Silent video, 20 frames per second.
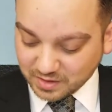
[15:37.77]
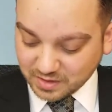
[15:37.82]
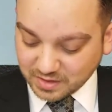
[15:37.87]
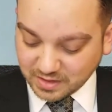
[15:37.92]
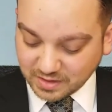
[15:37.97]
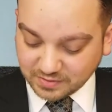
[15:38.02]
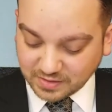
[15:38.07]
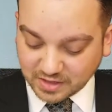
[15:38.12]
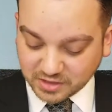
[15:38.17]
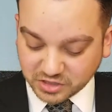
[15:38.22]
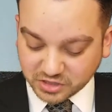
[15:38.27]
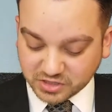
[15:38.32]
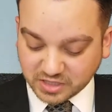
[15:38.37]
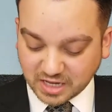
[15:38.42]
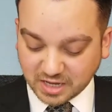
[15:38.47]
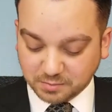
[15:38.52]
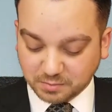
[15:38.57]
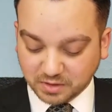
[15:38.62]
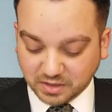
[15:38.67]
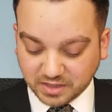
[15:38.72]
and they just
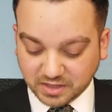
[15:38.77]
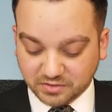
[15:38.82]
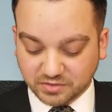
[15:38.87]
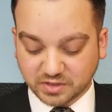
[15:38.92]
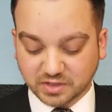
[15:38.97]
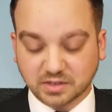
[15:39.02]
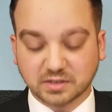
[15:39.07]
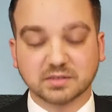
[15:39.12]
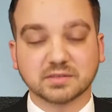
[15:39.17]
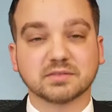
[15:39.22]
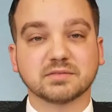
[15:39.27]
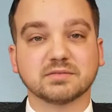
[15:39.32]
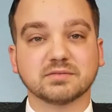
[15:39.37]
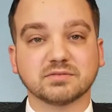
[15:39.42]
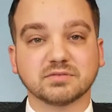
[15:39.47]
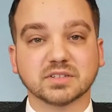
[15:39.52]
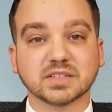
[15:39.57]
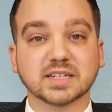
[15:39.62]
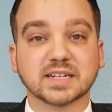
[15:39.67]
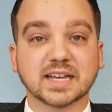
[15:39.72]
kept living
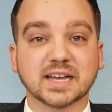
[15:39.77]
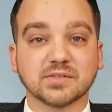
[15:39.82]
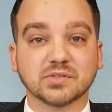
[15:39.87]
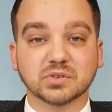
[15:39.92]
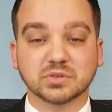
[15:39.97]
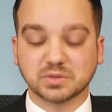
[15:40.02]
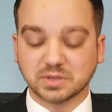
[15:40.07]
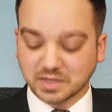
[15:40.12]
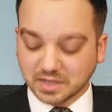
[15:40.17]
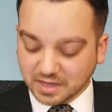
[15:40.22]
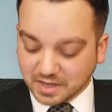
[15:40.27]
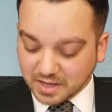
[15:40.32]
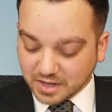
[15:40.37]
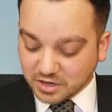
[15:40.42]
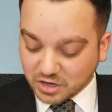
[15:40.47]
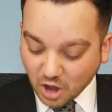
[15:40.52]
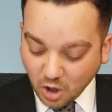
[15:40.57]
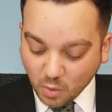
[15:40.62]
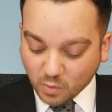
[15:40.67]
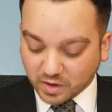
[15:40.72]
for the devil.
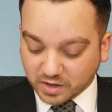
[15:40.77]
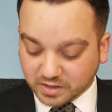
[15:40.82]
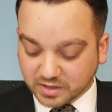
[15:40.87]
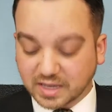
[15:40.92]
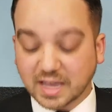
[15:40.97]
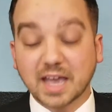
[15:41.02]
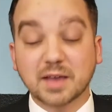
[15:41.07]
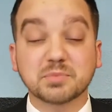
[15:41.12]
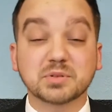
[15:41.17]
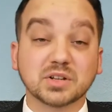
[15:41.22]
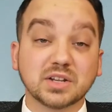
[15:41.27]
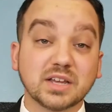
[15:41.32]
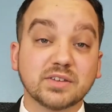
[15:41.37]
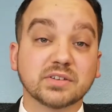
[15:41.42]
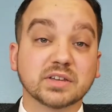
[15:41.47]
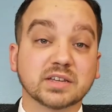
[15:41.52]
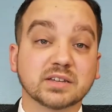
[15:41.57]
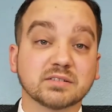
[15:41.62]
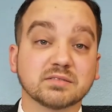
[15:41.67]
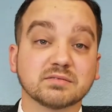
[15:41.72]
Noah kept
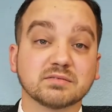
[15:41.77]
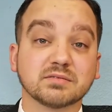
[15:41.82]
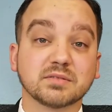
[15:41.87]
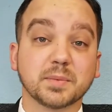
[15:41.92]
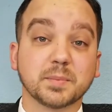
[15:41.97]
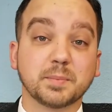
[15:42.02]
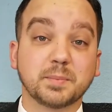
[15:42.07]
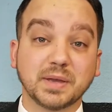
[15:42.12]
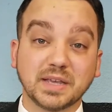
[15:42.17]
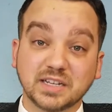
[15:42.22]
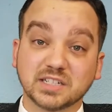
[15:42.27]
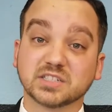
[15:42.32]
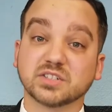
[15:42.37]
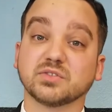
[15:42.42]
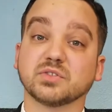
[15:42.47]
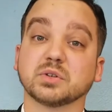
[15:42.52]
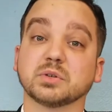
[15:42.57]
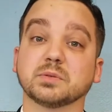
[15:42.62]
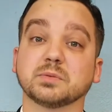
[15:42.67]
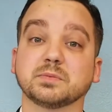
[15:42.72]
living
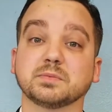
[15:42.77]
peaceable.